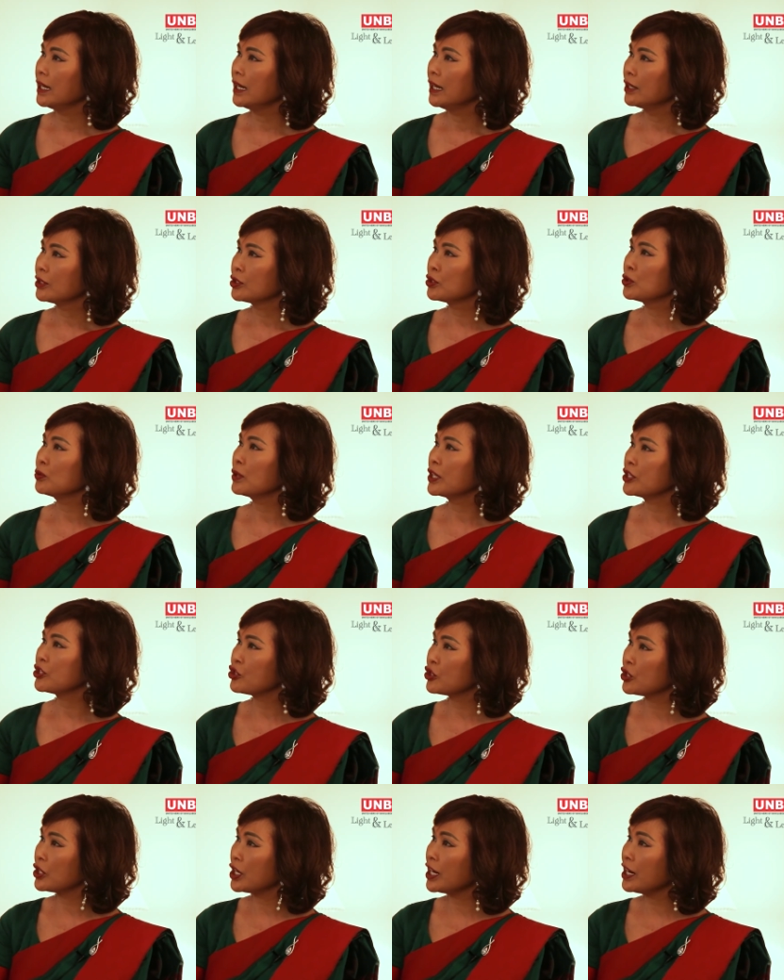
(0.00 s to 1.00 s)
to
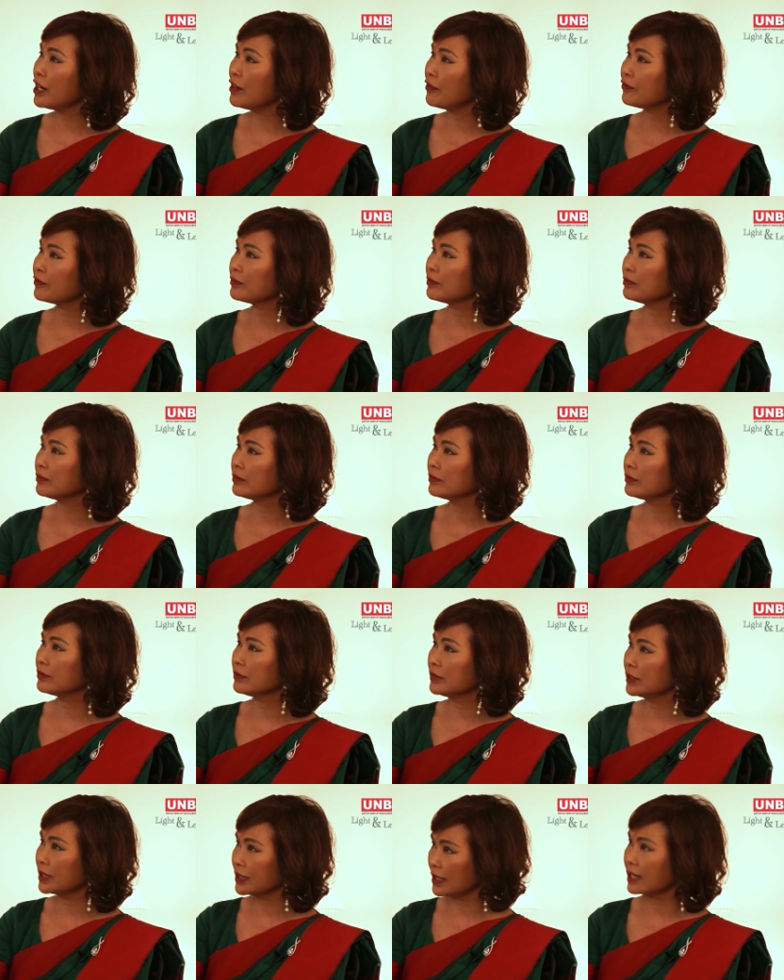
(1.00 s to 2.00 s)
achieve
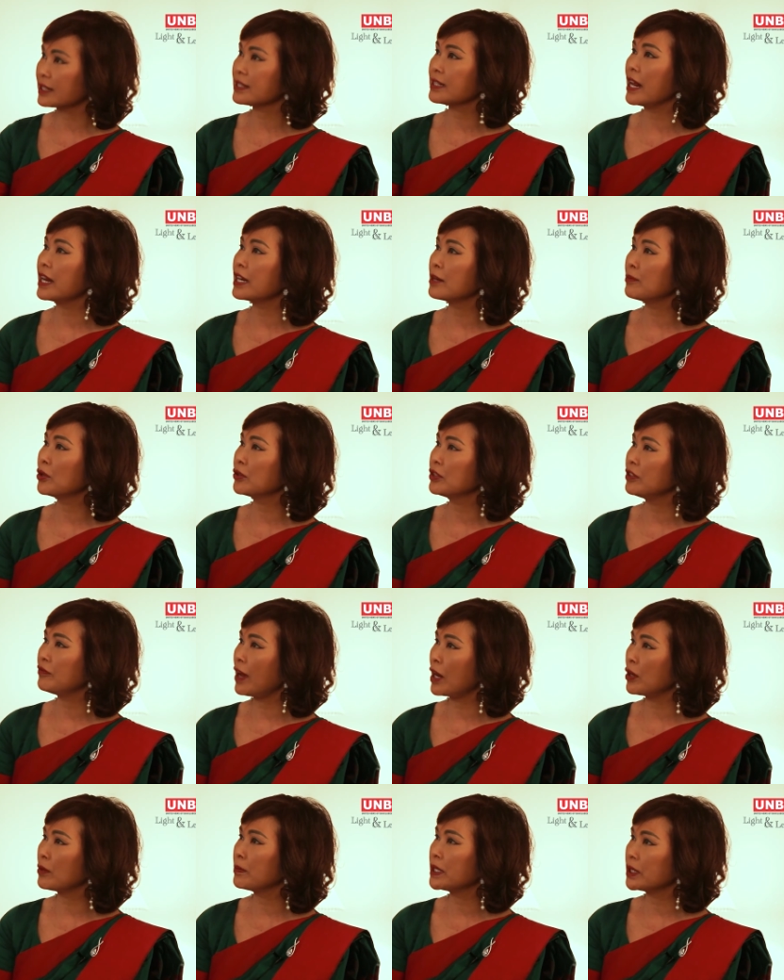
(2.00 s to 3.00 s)
the sustainable
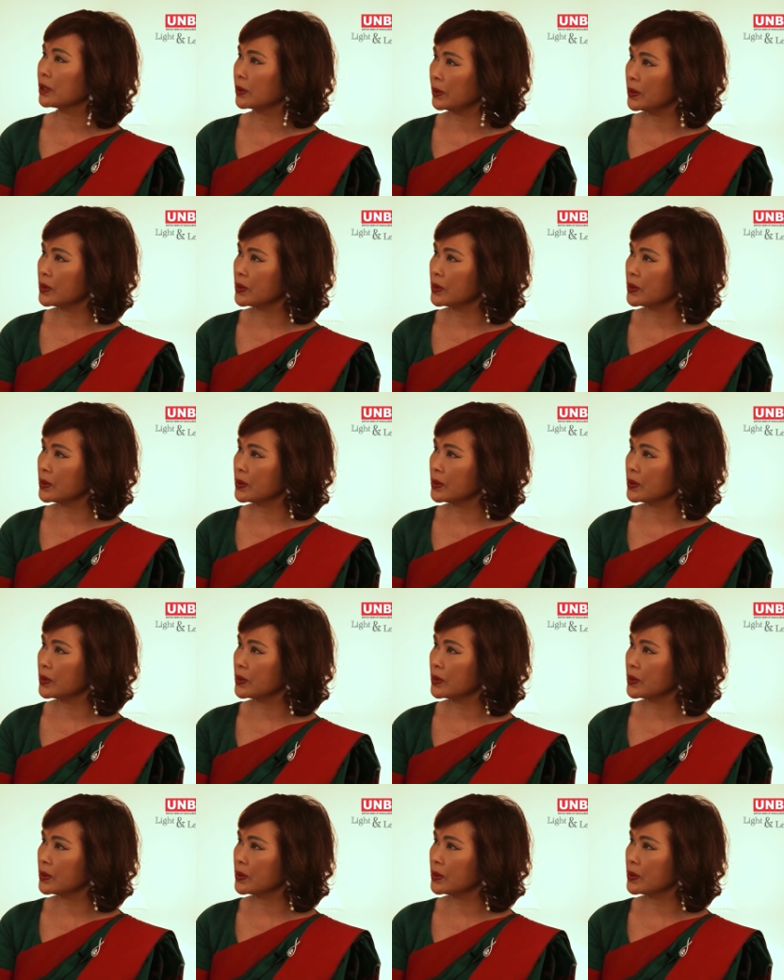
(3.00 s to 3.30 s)
development goals.